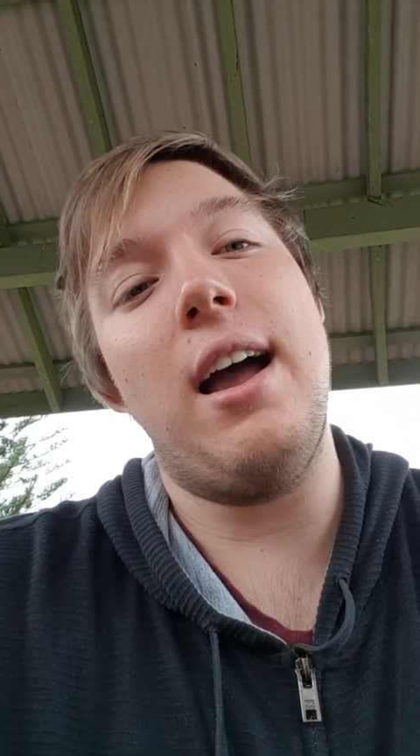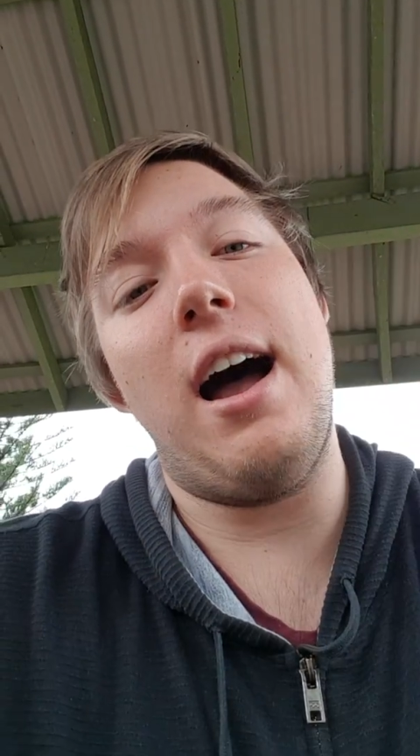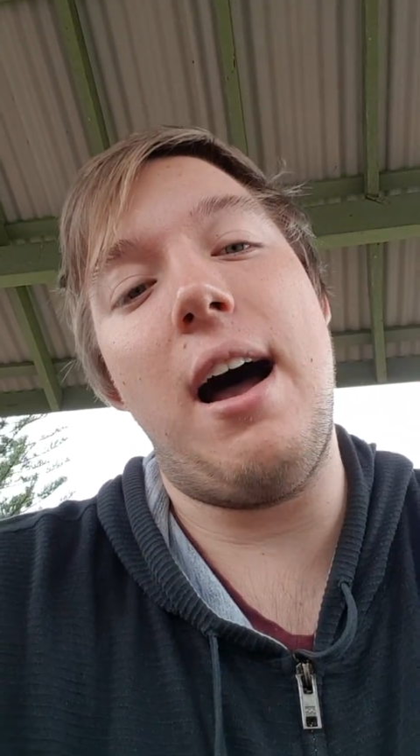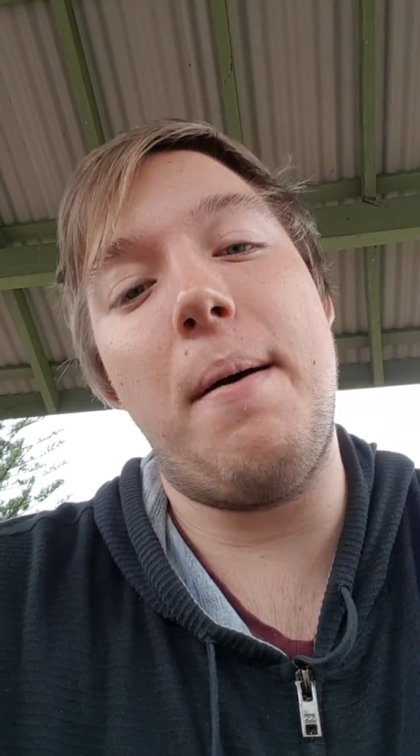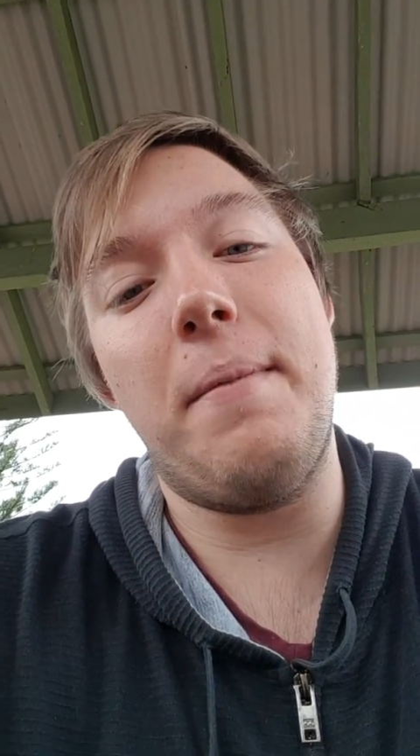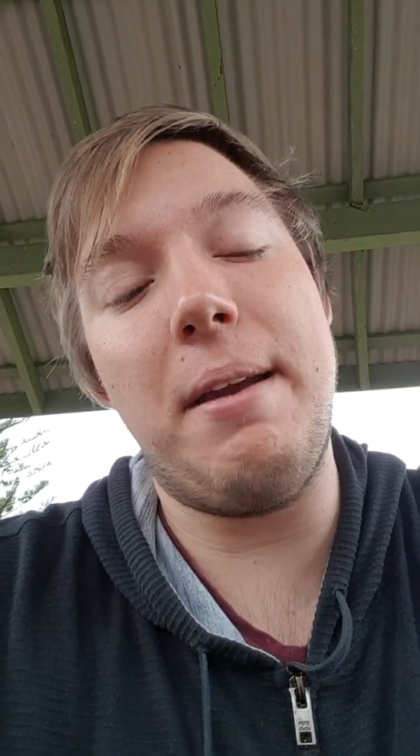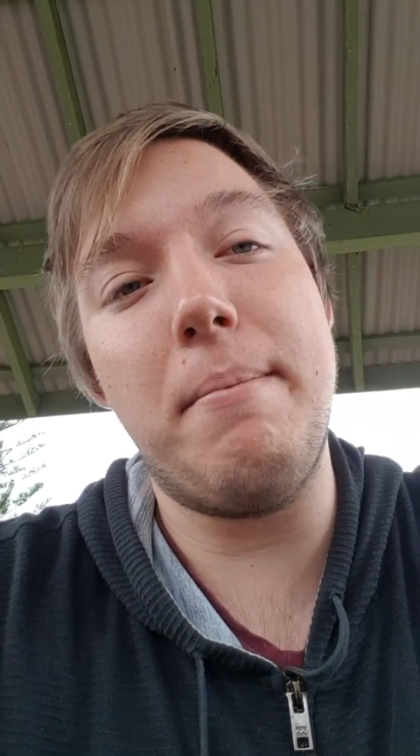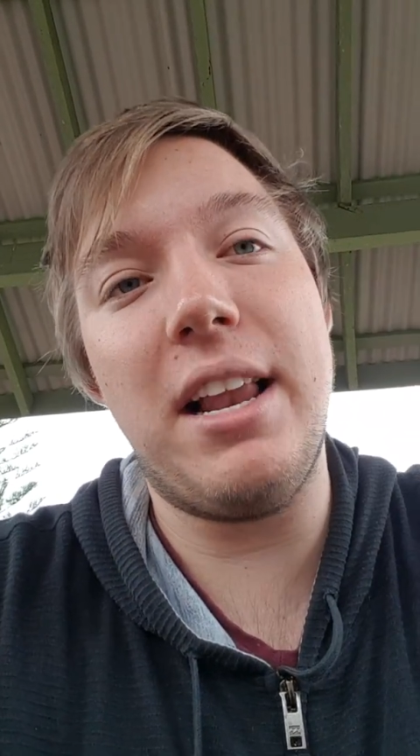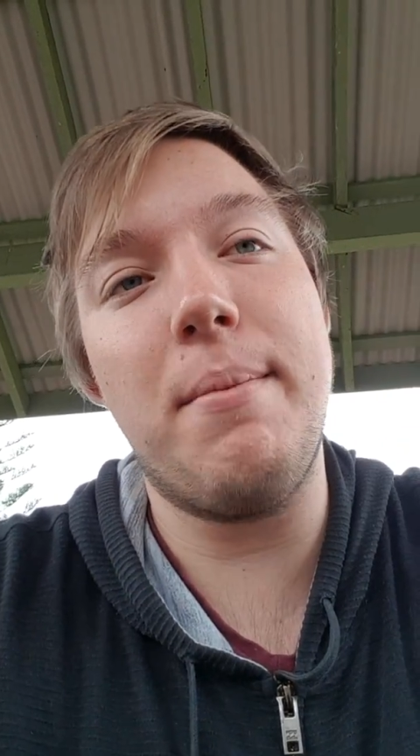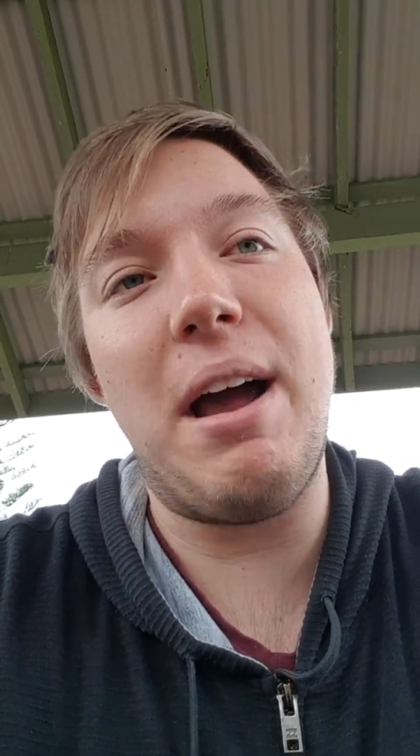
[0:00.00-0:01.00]
And
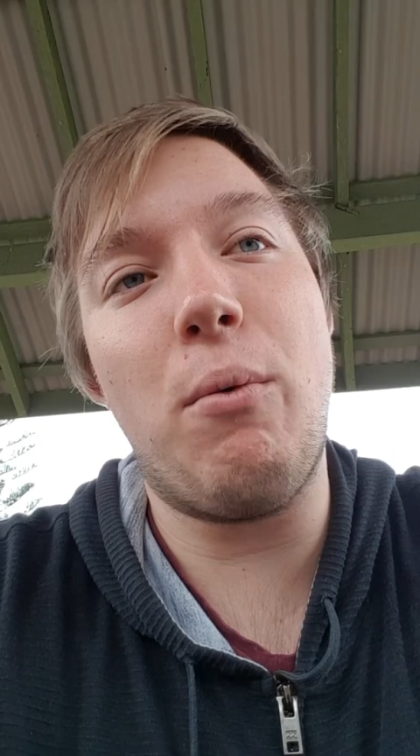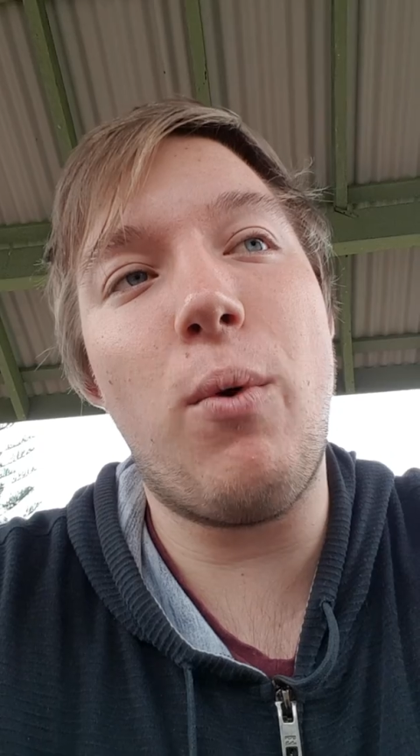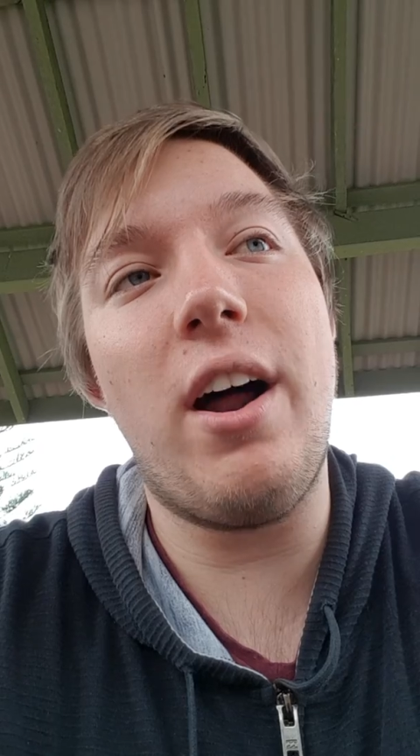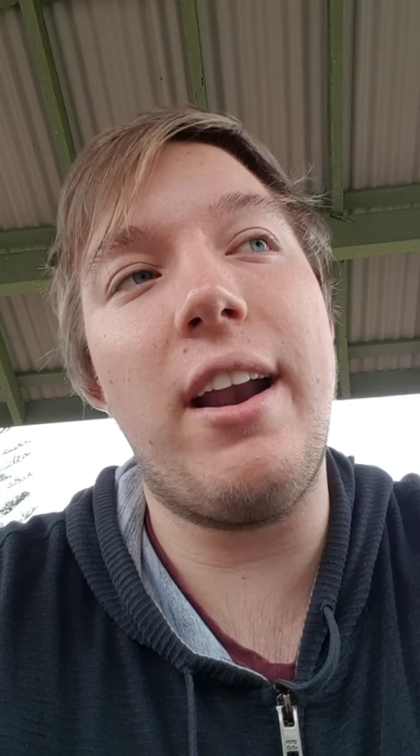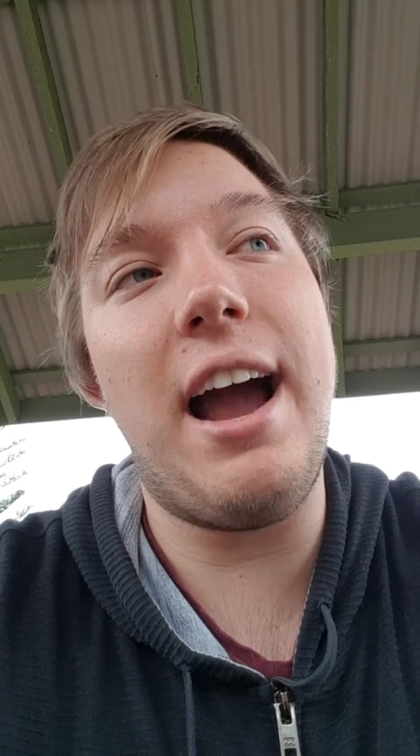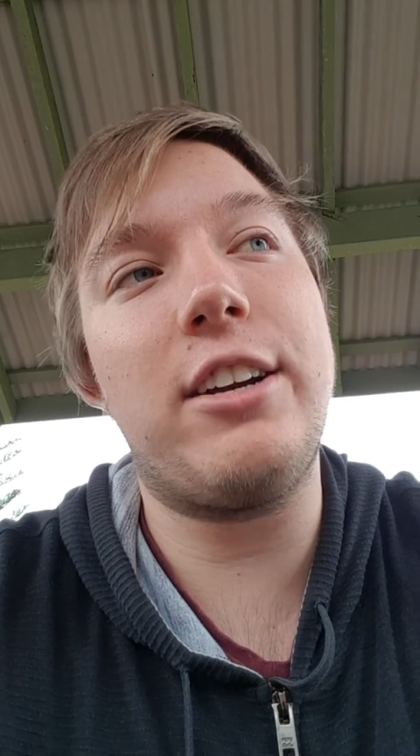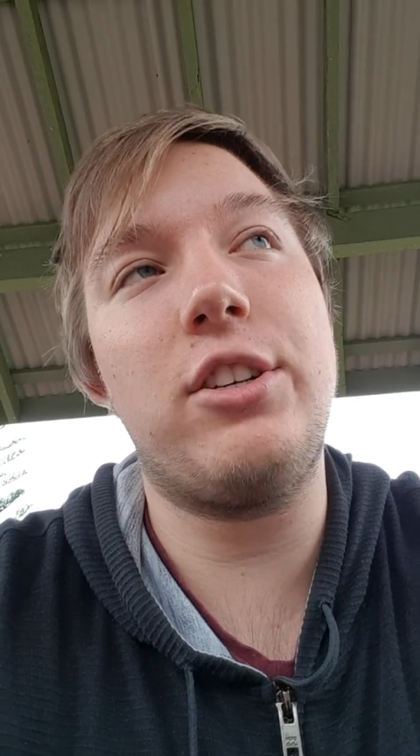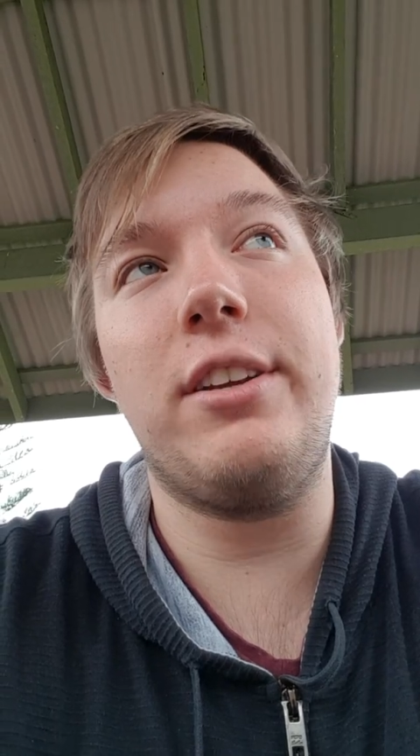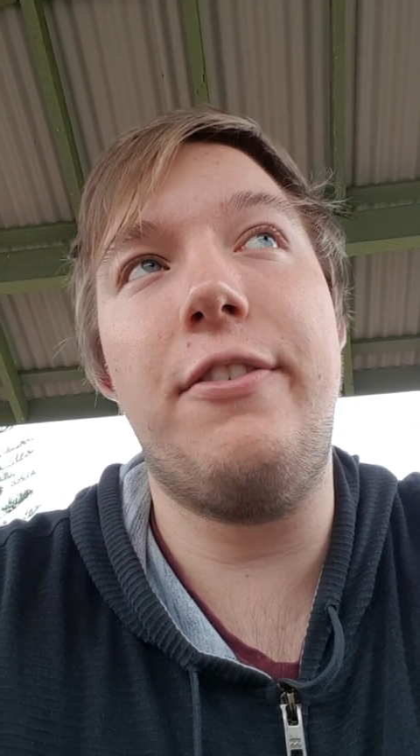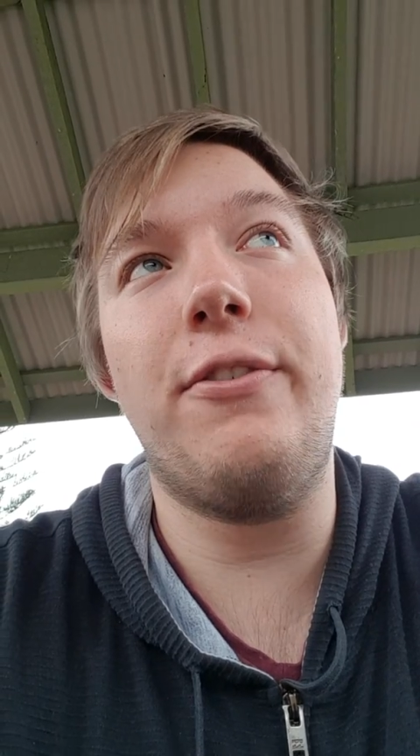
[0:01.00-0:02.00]
Melum at 1
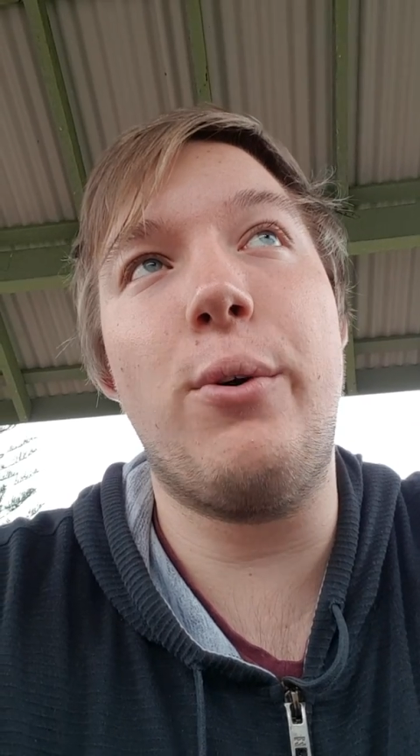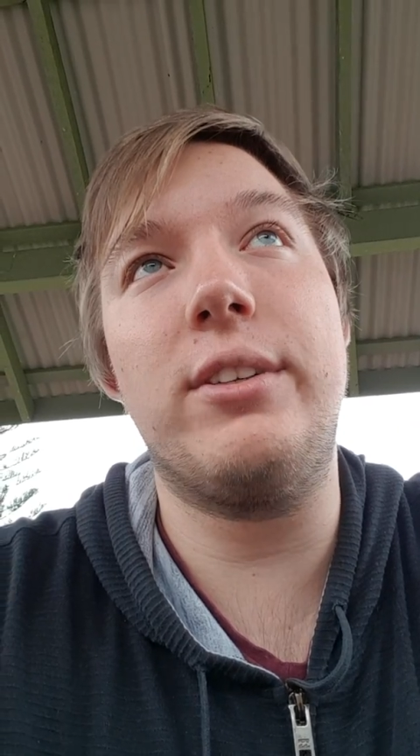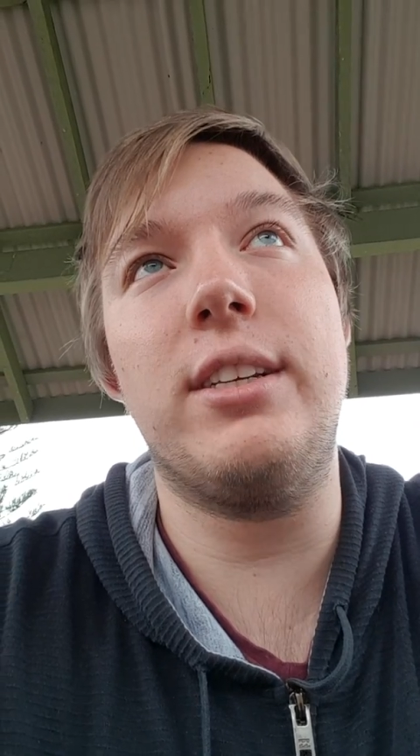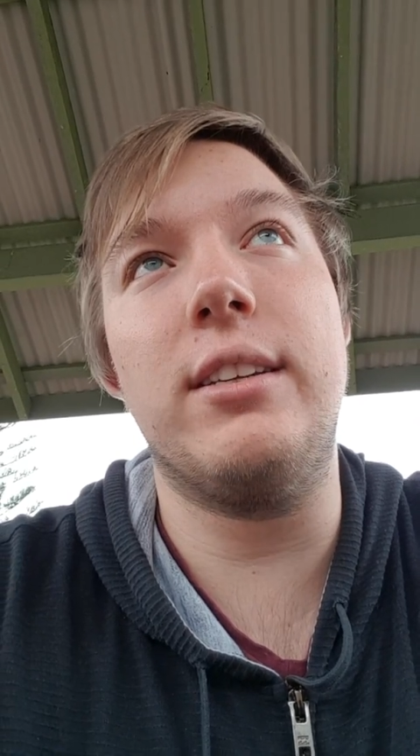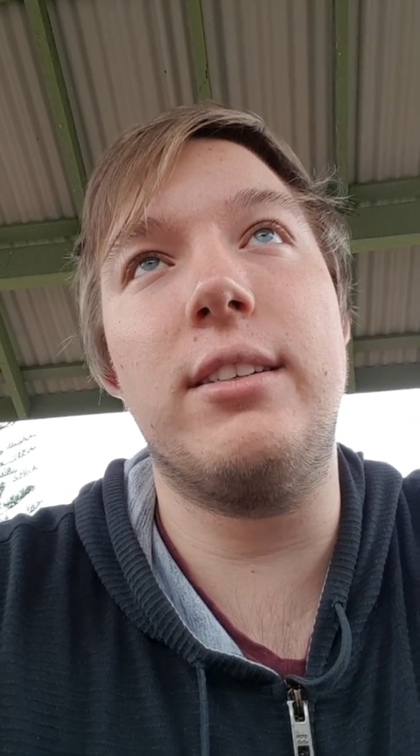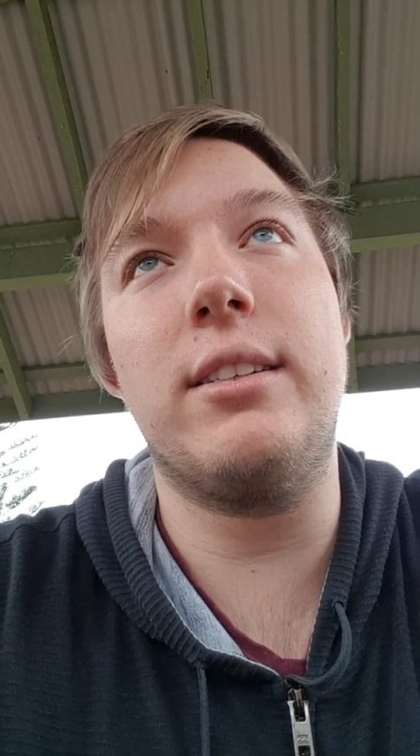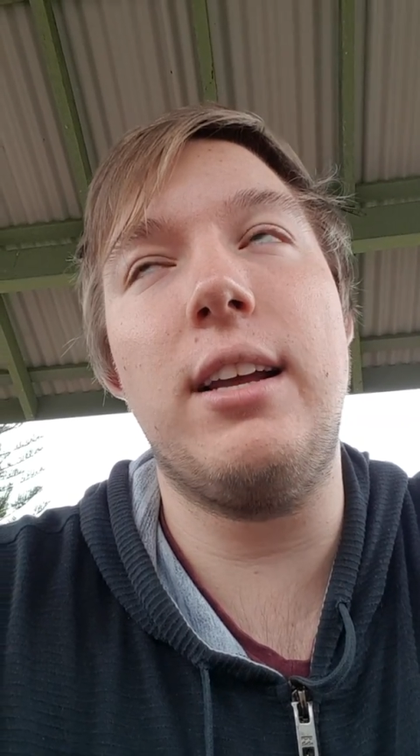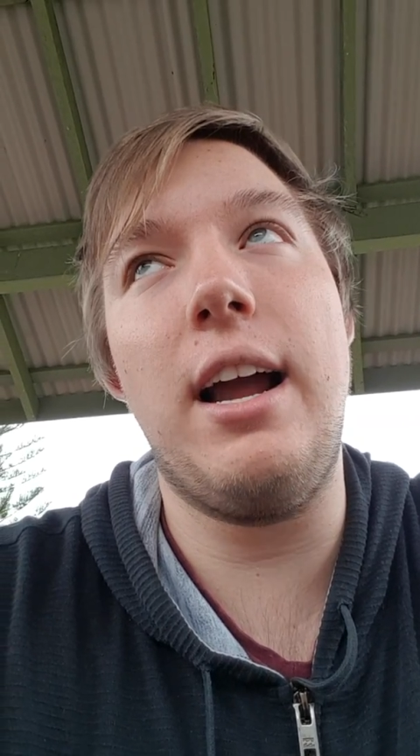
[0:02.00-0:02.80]
actually forces